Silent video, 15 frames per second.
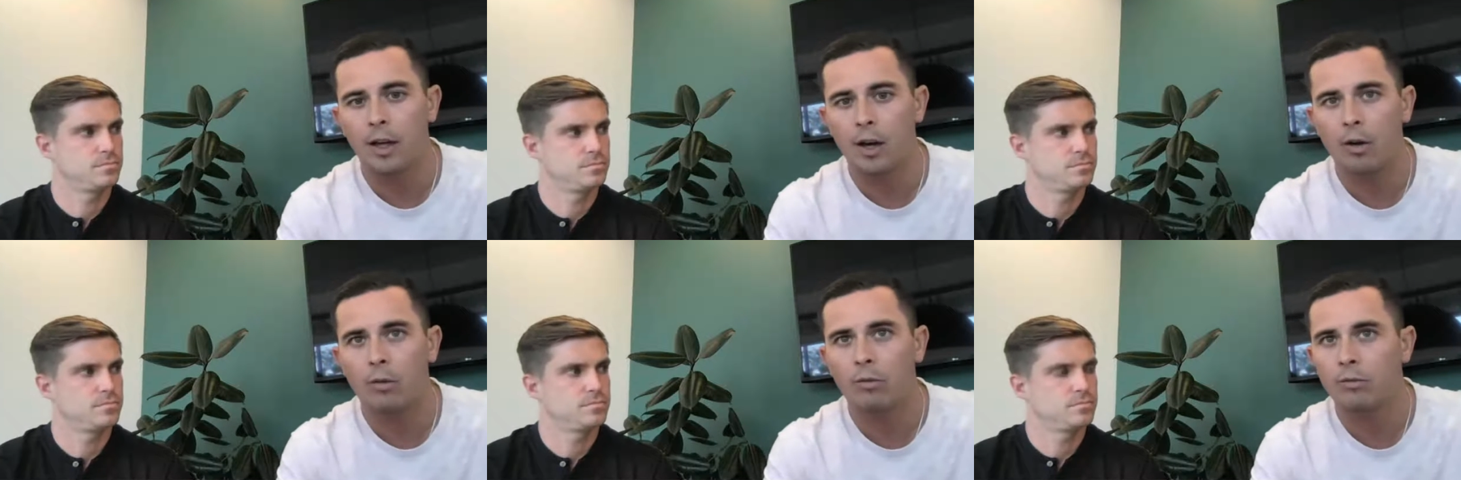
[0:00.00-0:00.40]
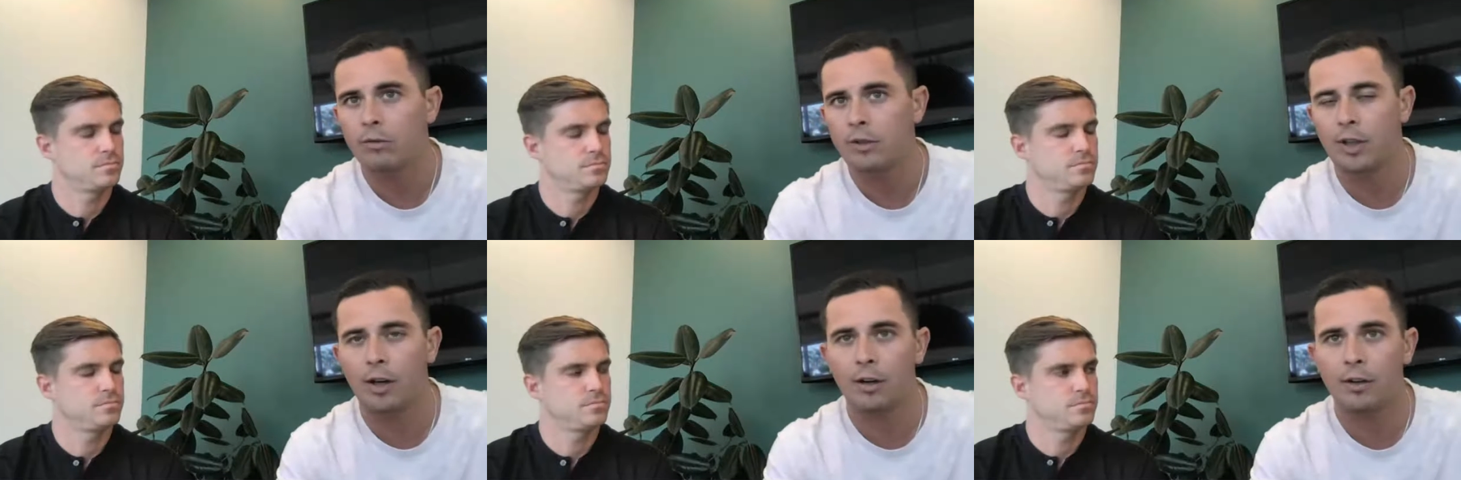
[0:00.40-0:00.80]
Speaker 1: you know
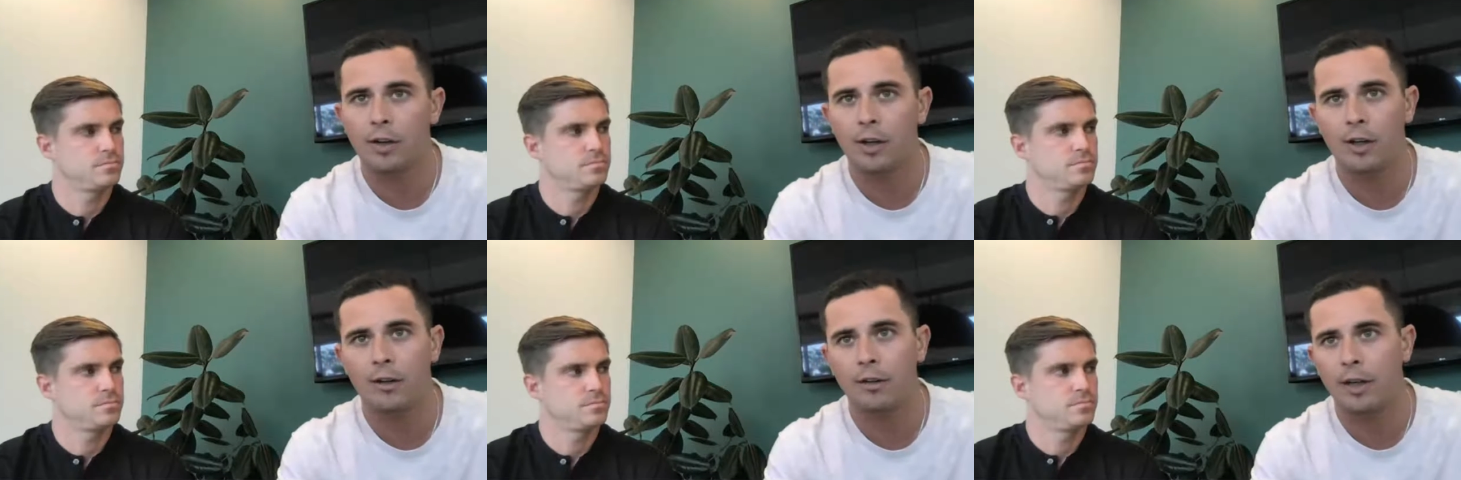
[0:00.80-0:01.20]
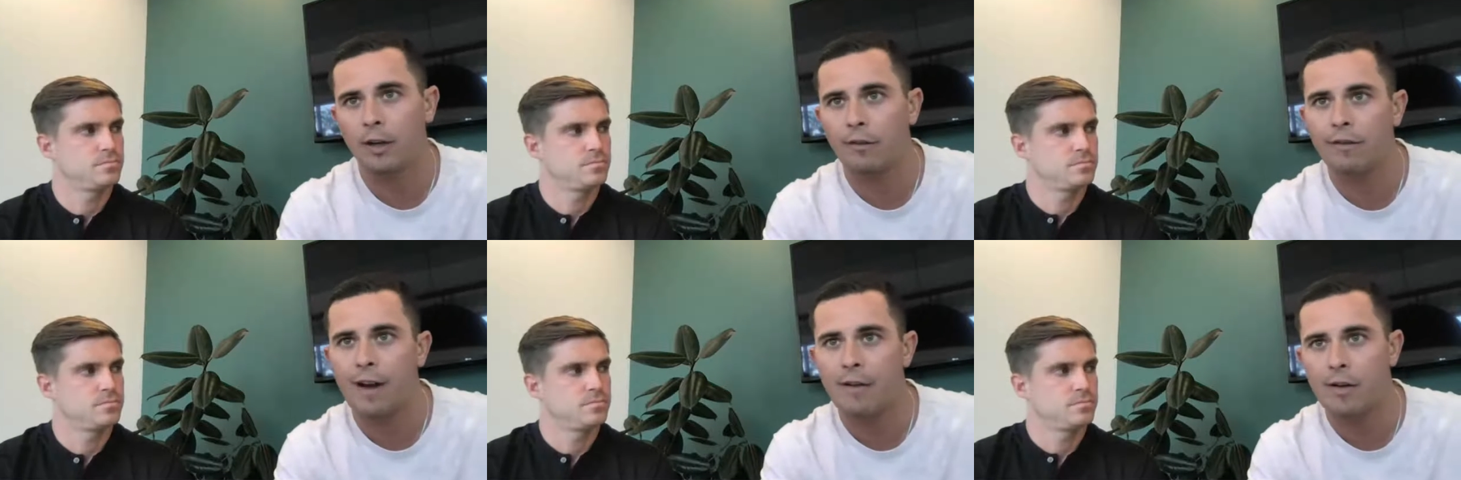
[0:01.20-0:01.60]
turn your
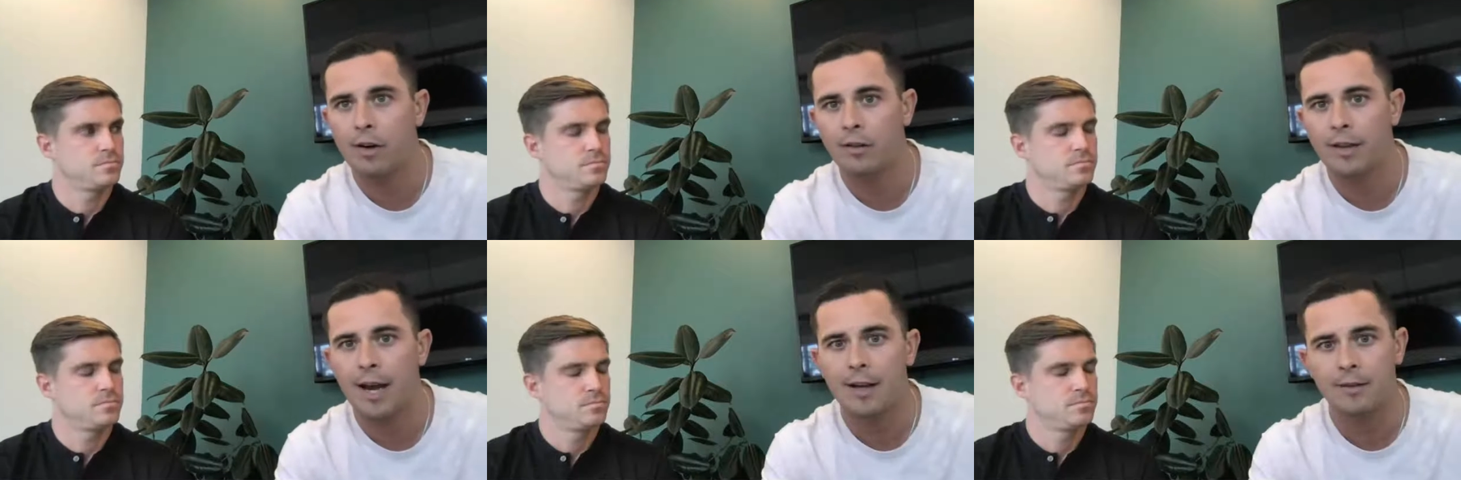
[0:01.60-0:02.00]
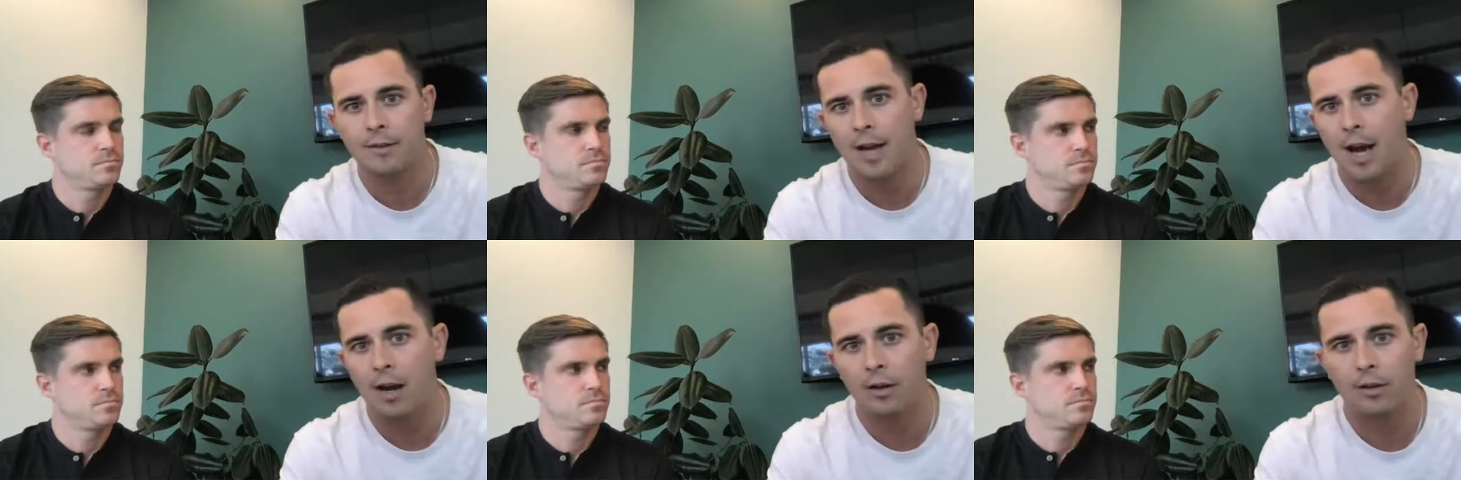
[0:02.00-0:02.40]
you know five hundred
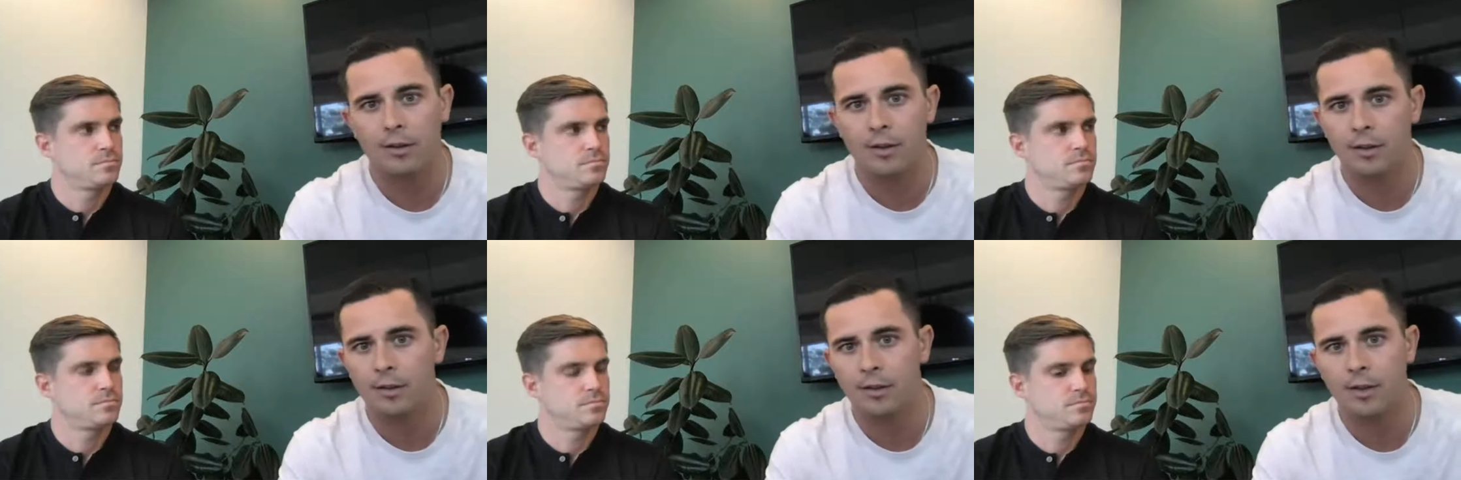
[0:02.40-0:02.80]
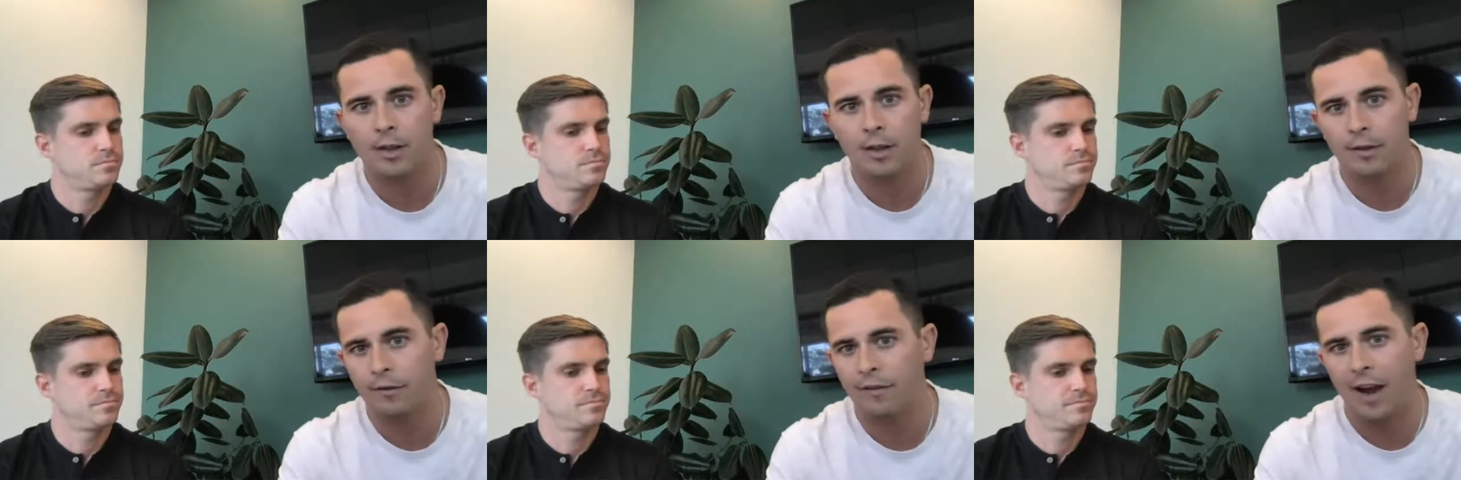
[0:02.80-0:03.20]
thousand dollars
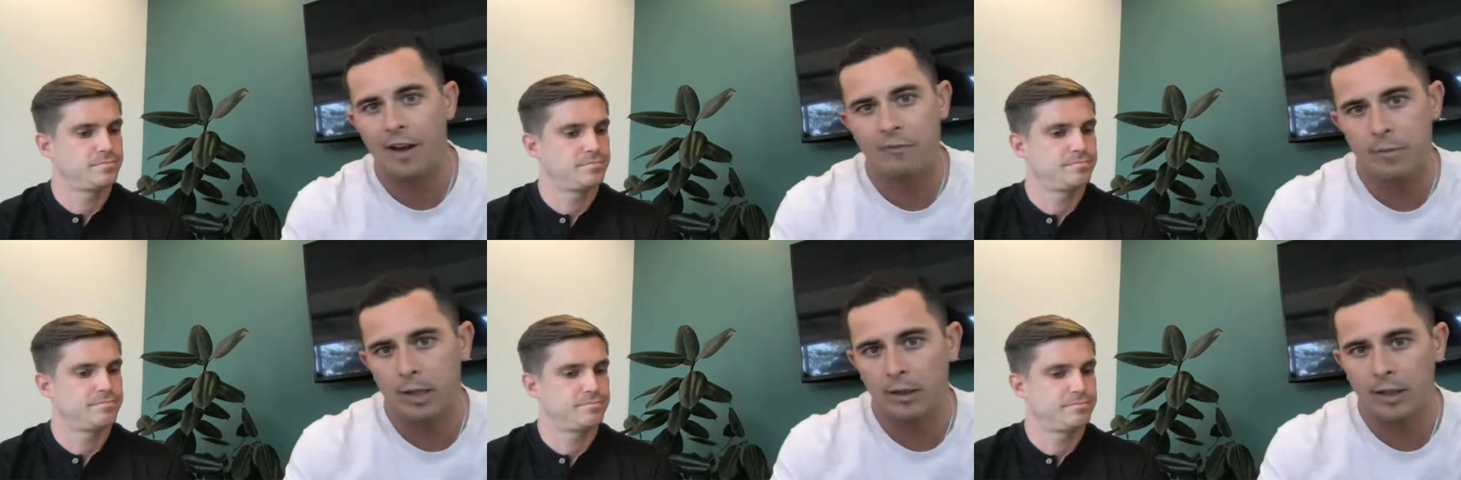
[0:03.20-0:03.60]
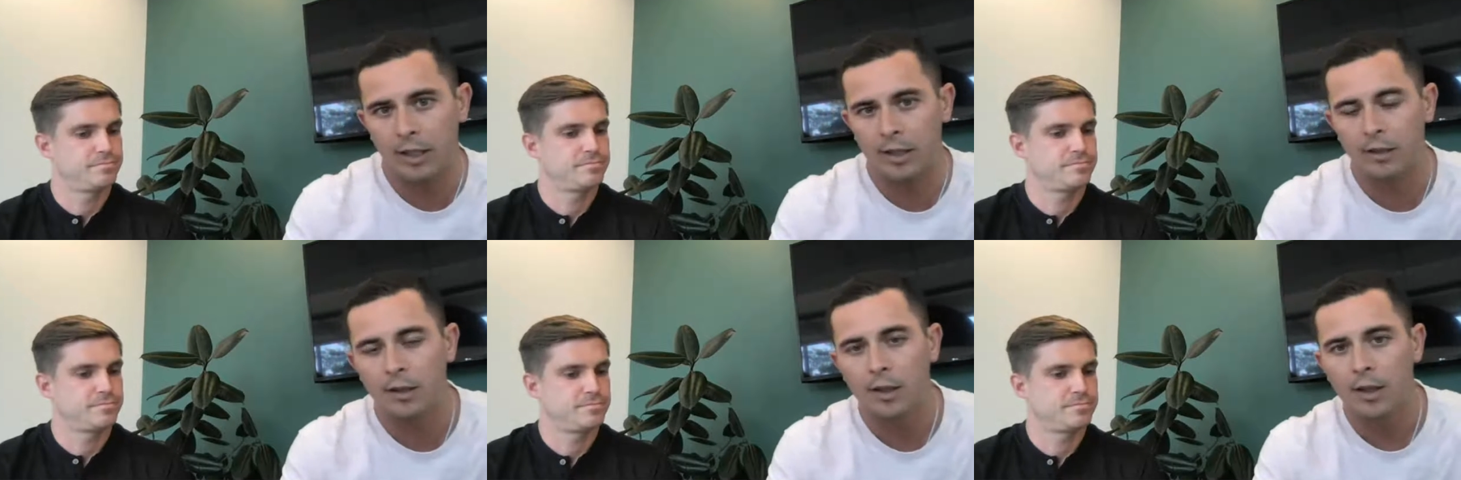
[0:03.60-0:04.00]
into five
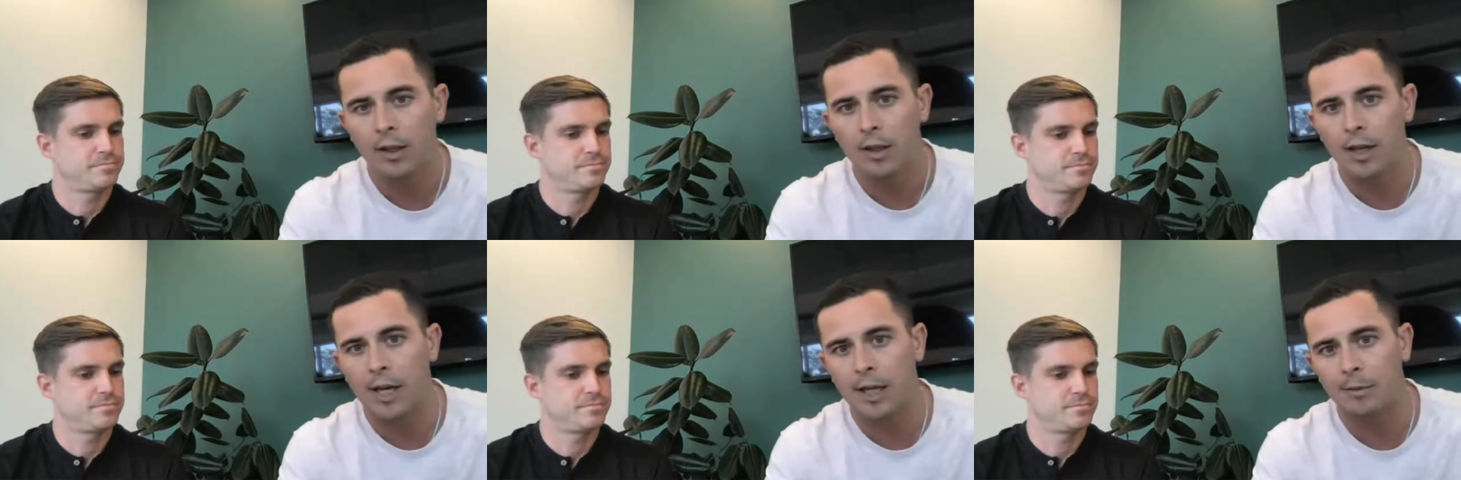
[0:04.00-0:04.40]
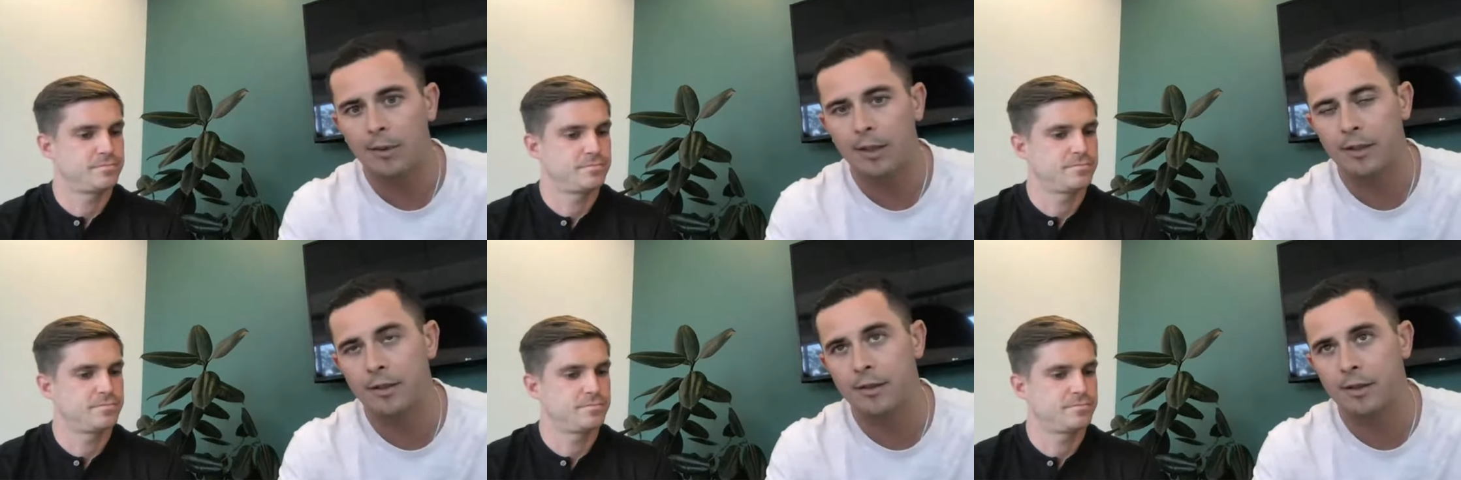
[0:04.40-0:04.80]
million.
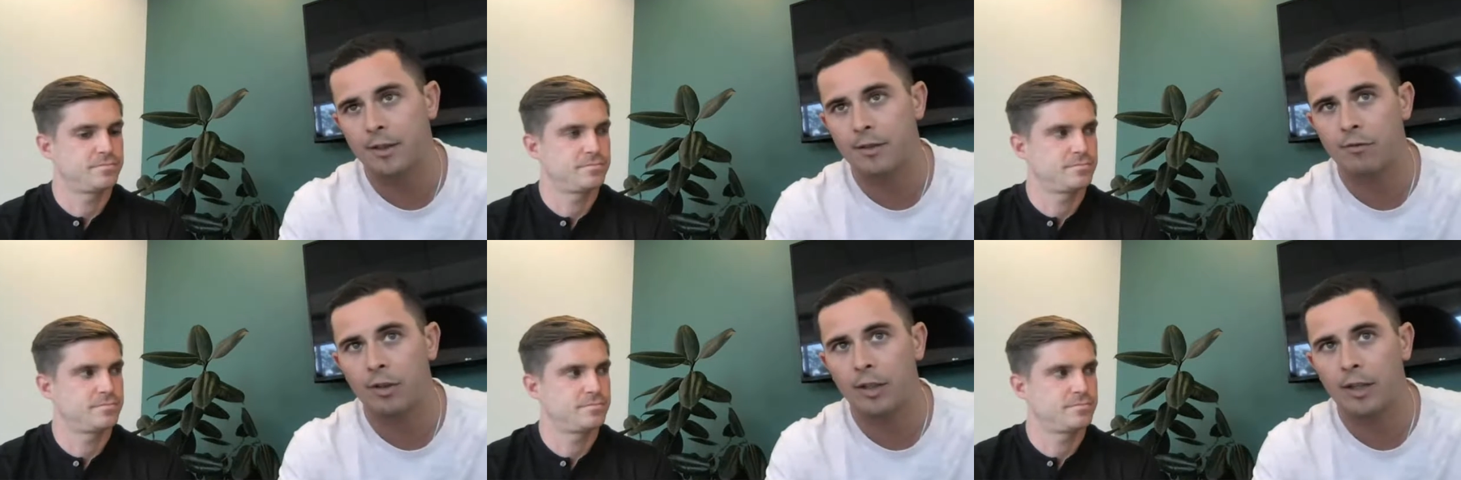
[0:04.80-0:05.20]
Um, it's just